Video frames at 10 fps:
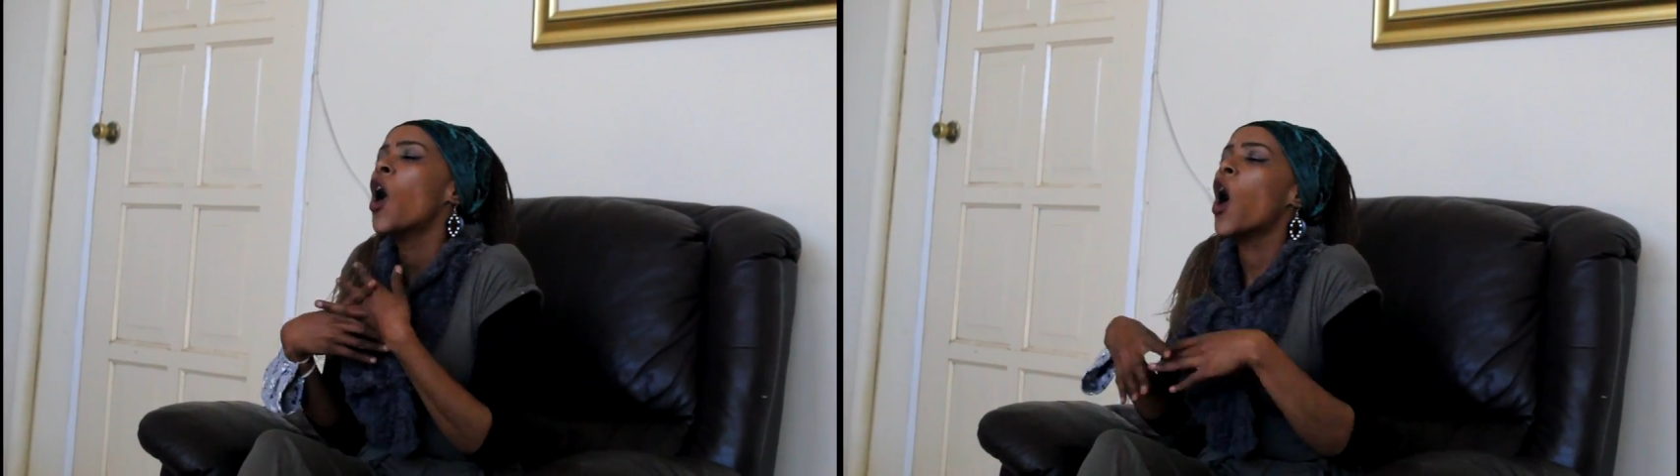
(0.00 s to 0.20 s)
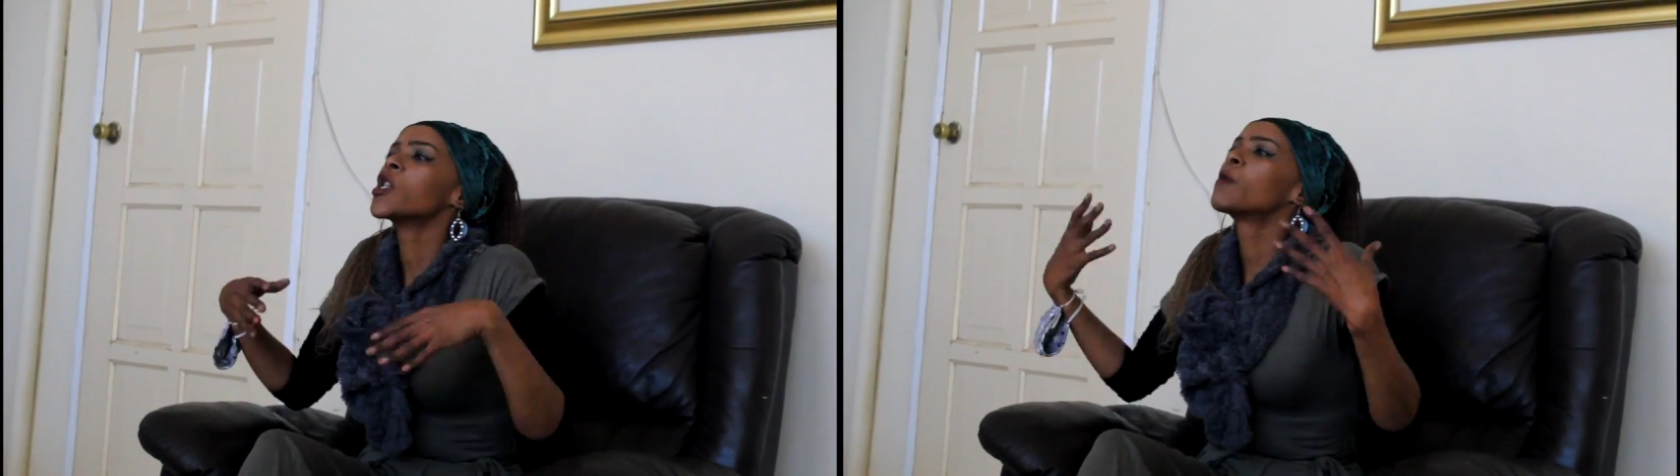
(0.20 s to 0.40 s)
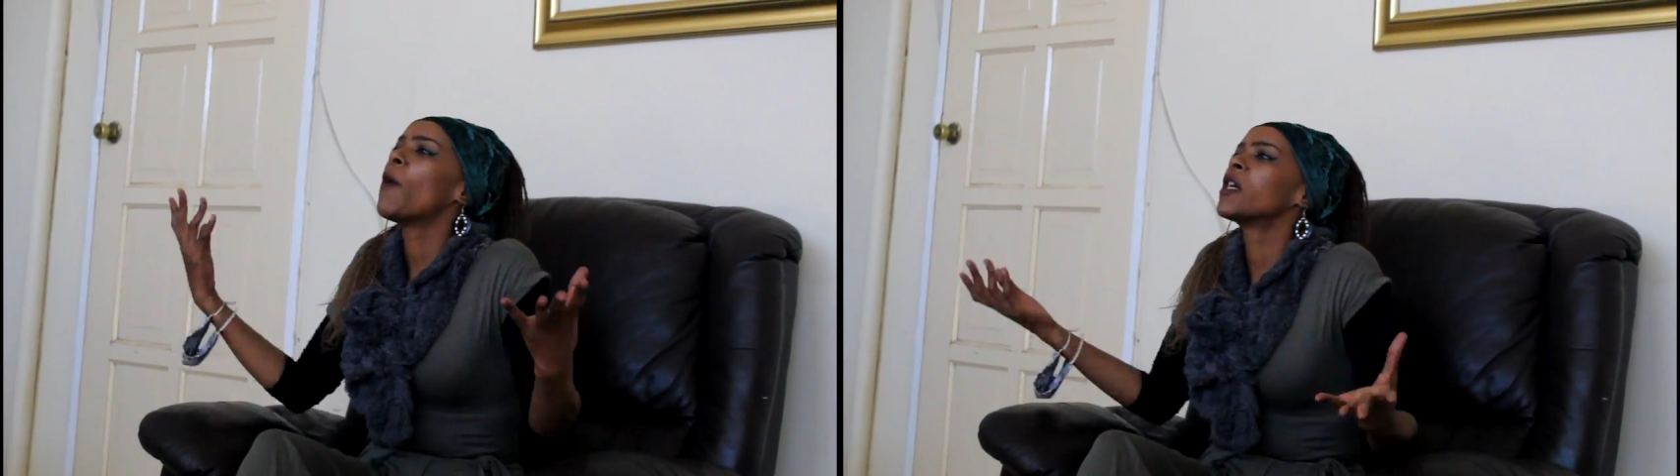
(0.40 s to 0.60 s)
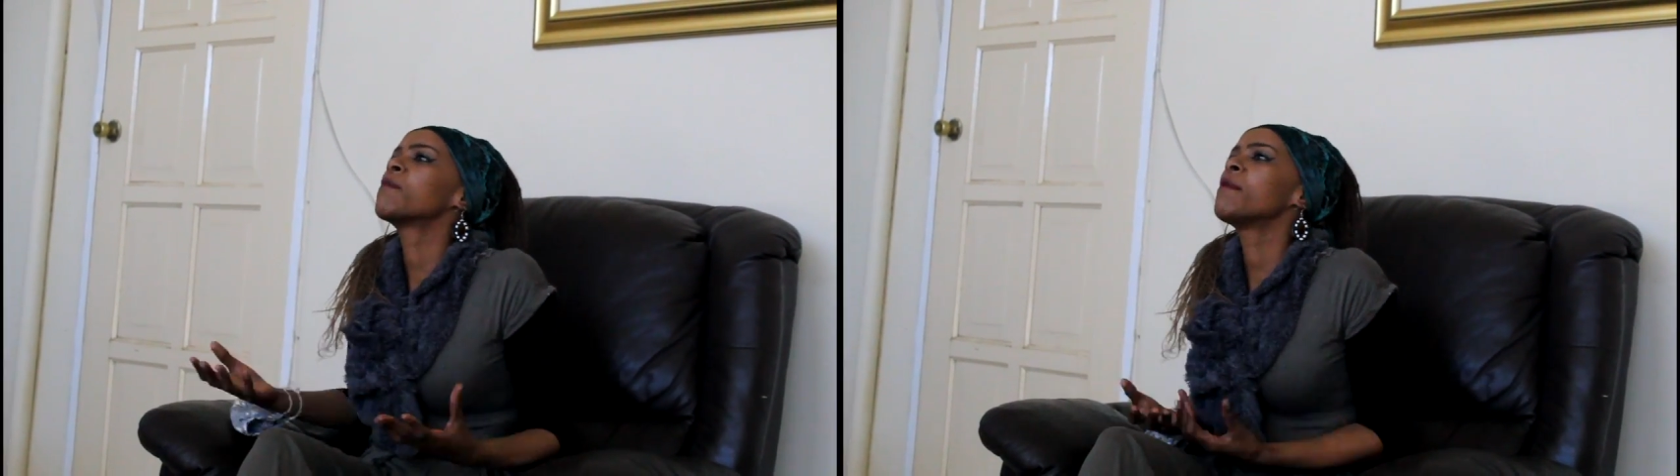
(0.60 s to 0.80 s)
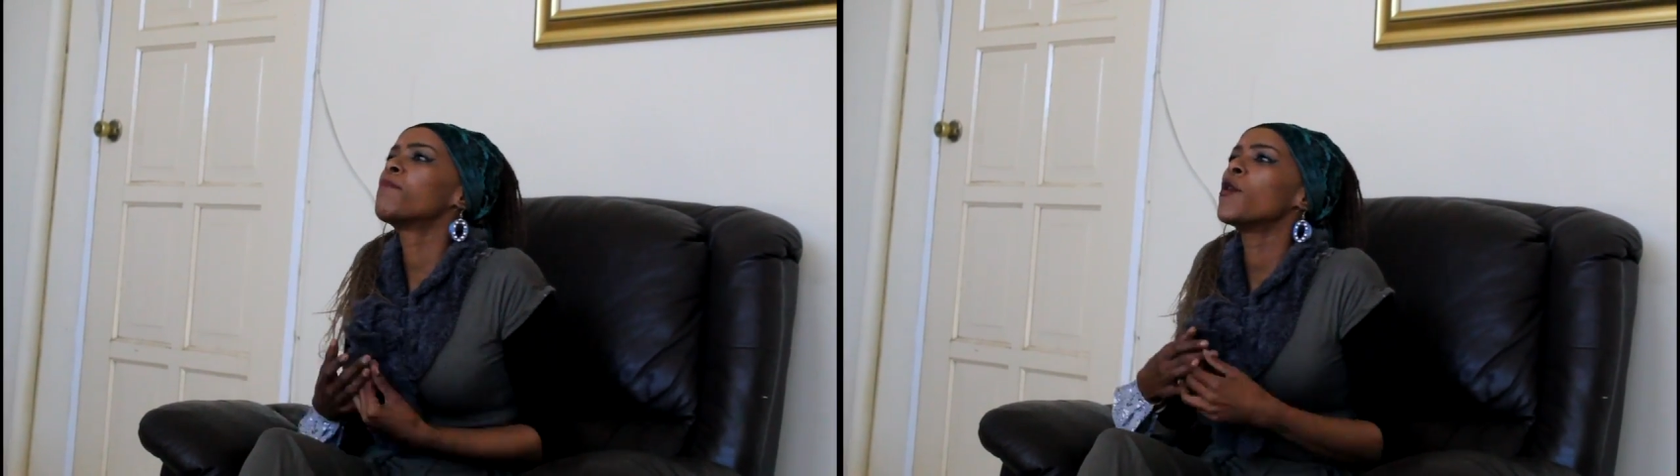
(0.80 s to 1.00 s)
or
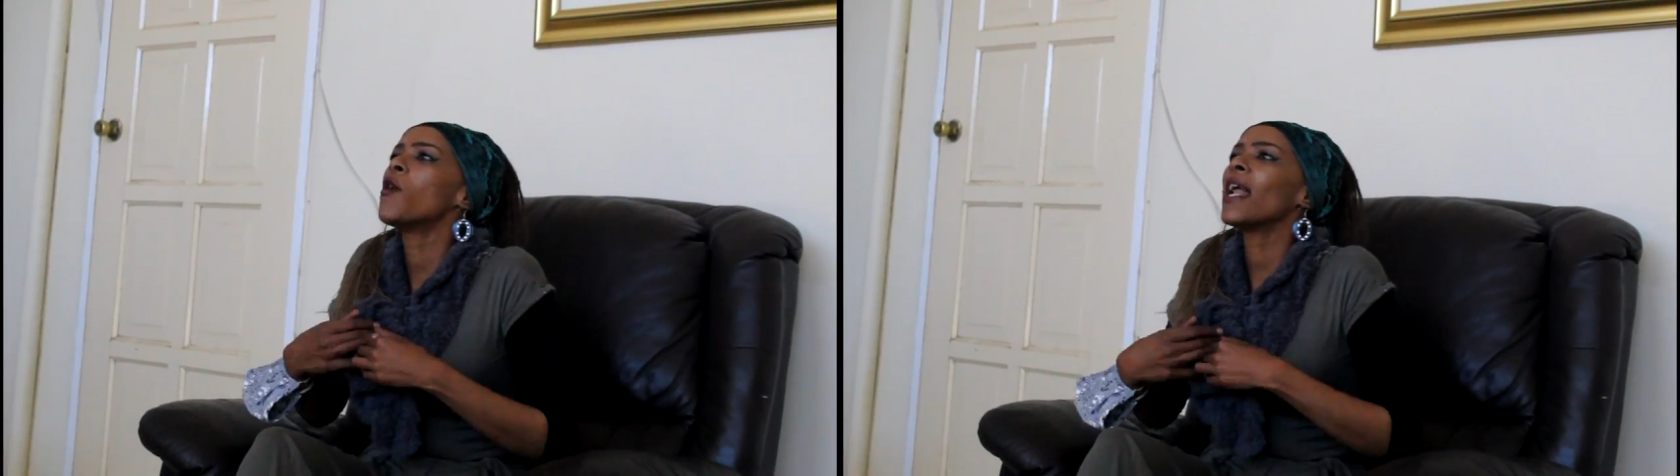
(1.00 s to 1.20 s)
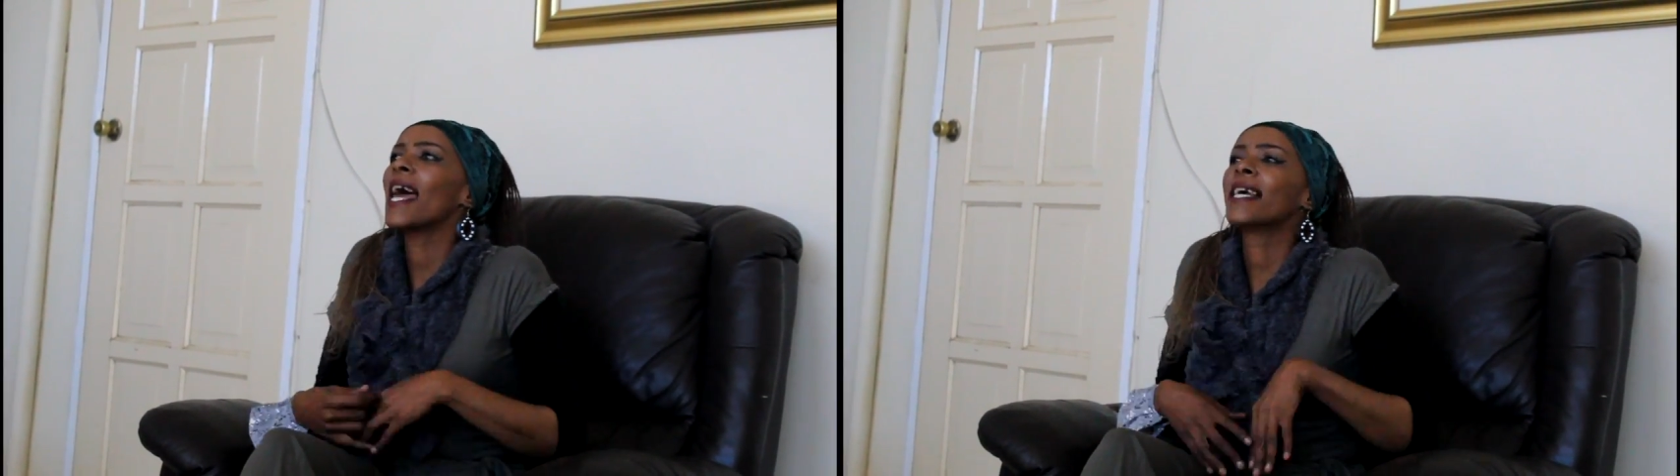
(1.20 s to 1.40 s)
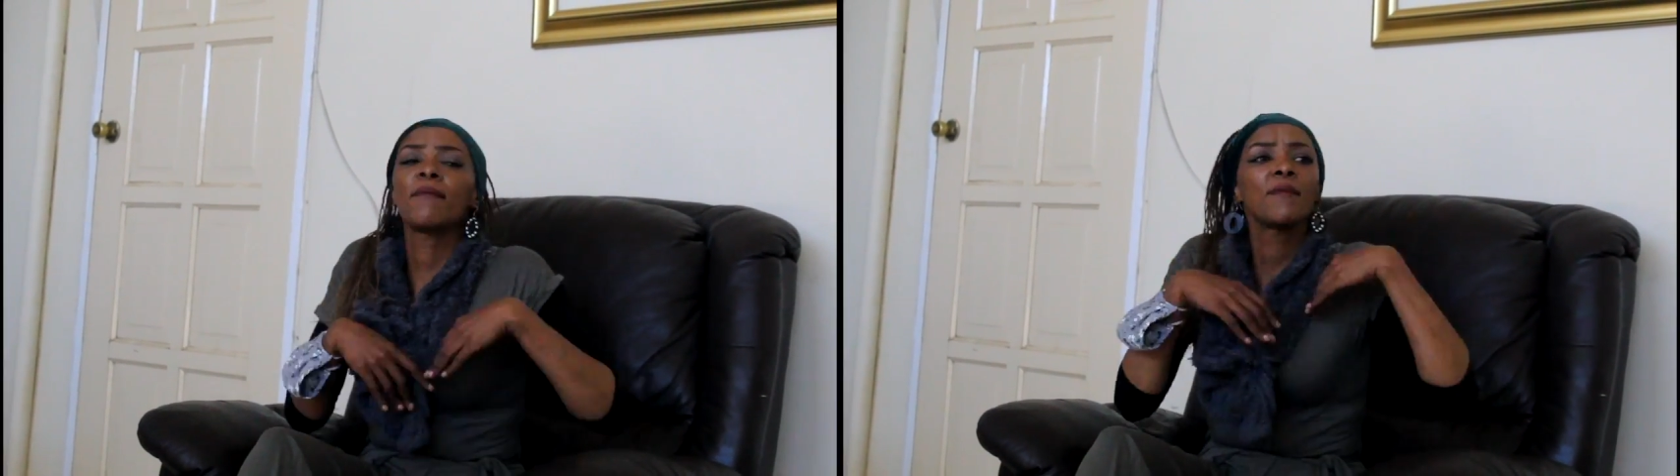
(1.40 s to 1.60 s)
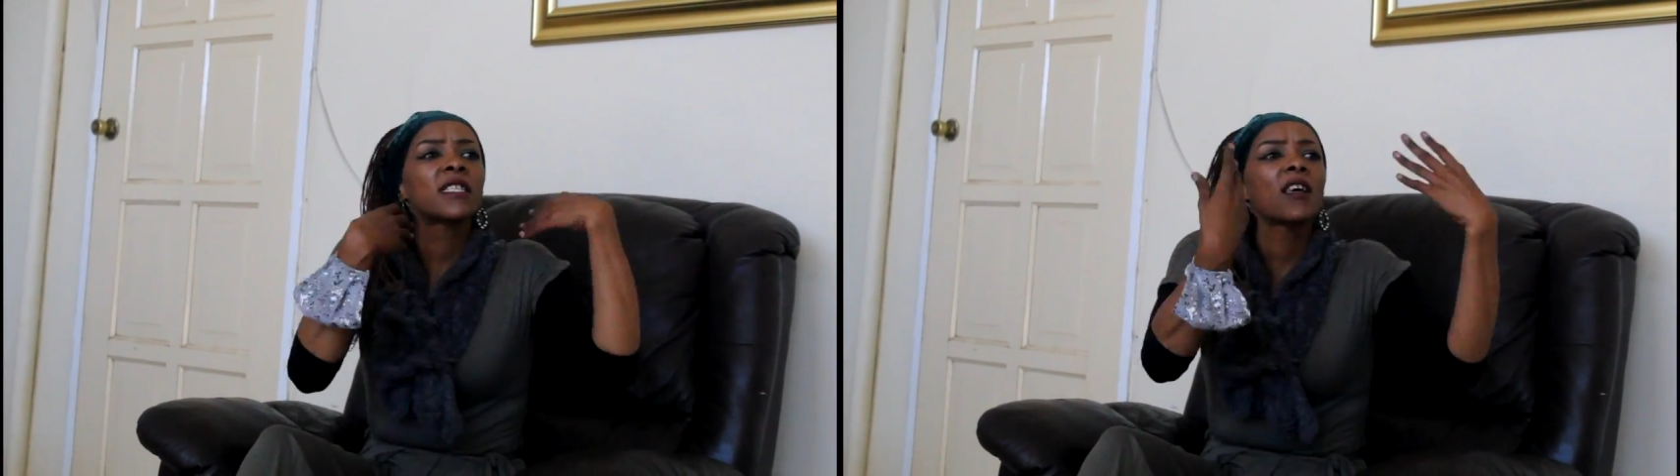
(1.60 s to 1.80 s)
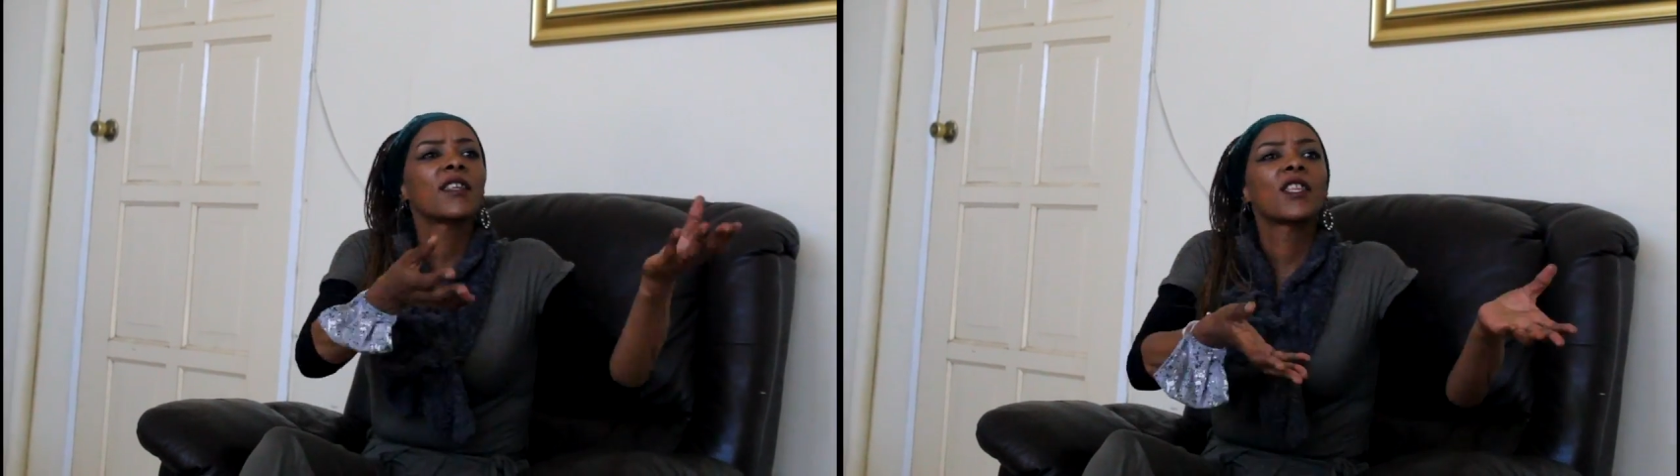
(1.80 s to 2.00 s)
sports people who are like, let me
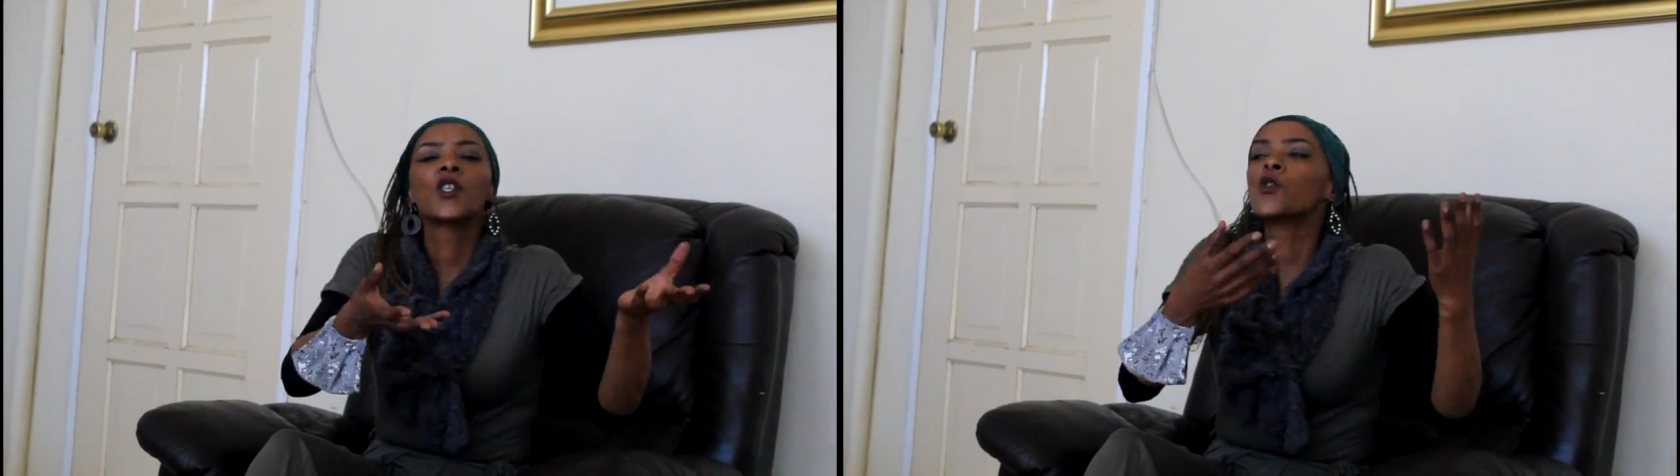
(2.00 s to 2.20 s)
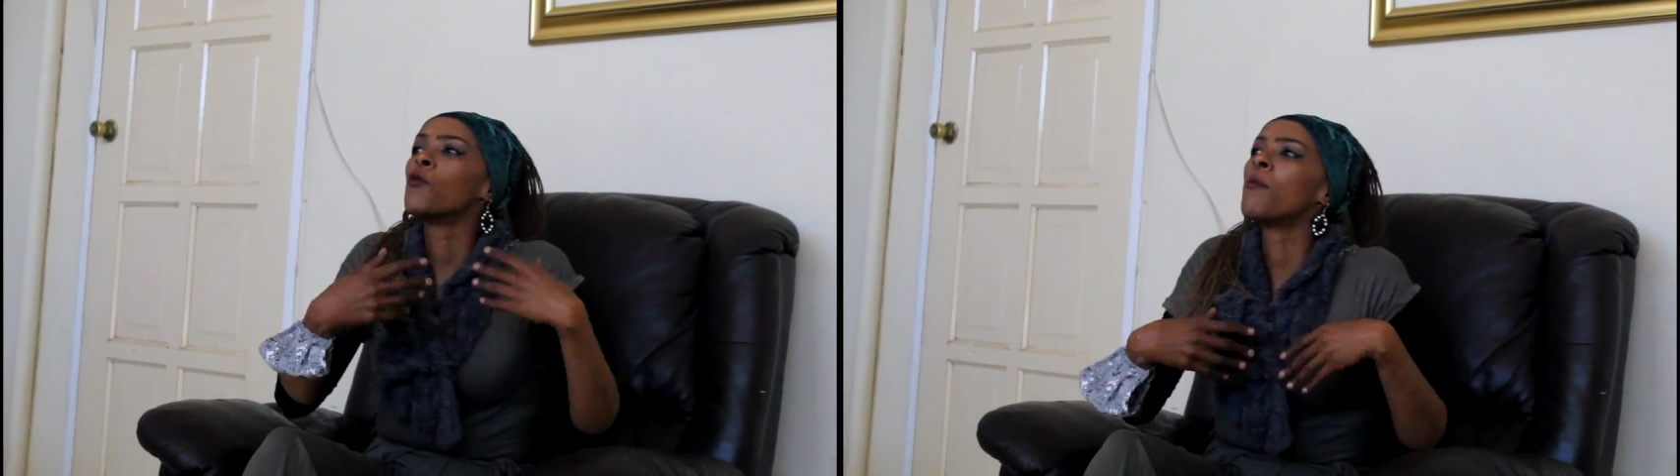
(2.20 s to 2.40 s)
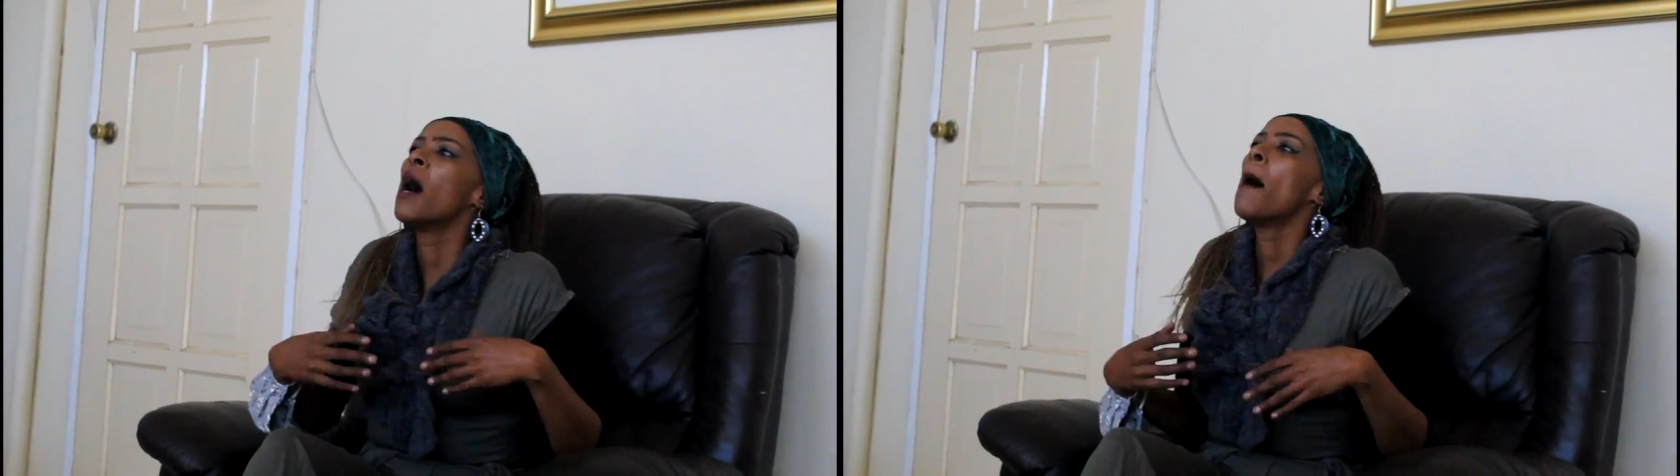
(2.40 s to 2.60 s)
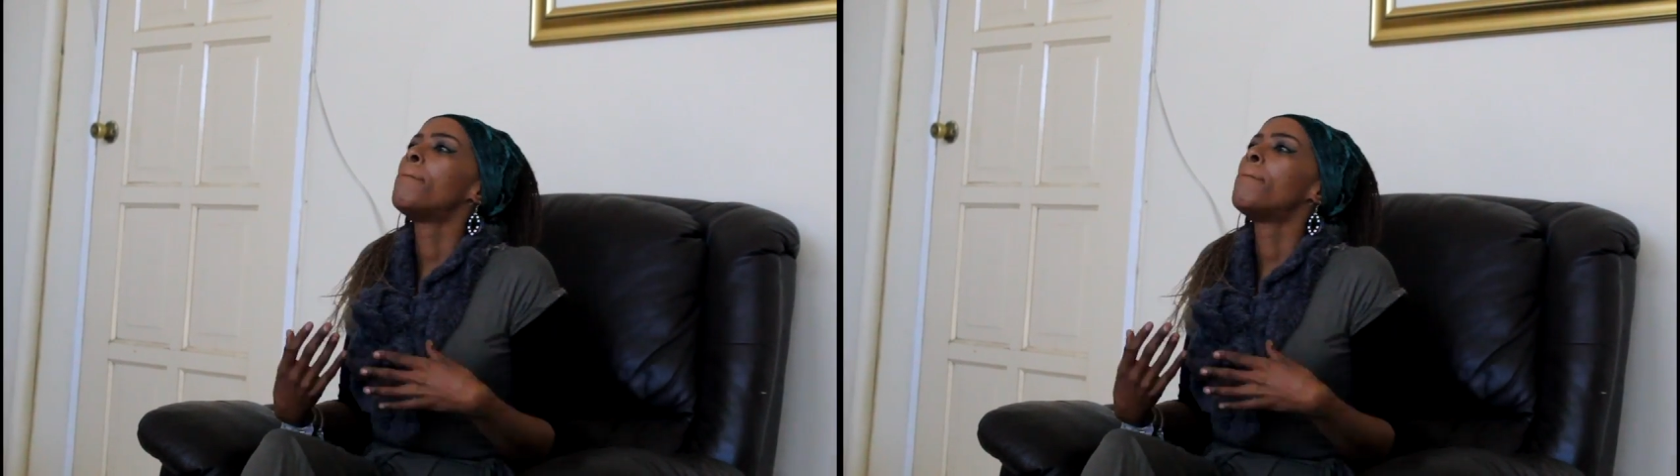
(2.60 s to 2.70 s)
start this group.